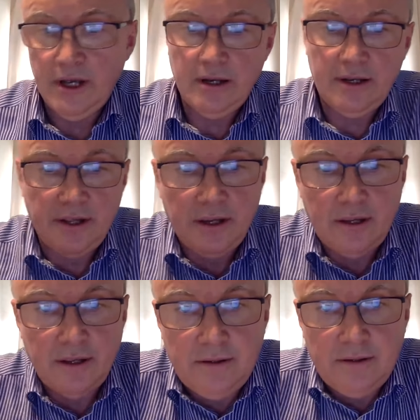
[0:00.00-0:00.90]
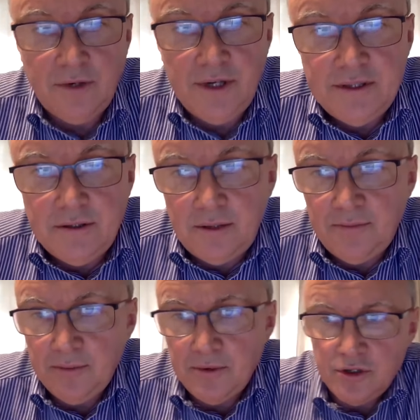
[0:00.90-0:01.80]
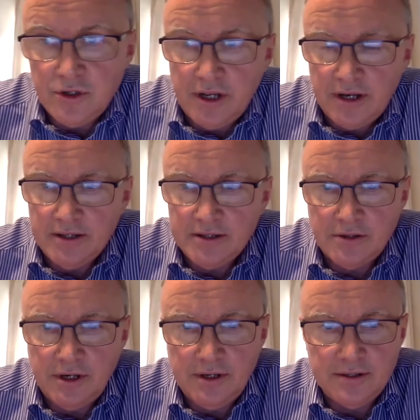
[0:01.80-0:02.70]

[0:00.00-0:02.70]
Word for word: Well, I think uh, the reason that people should get health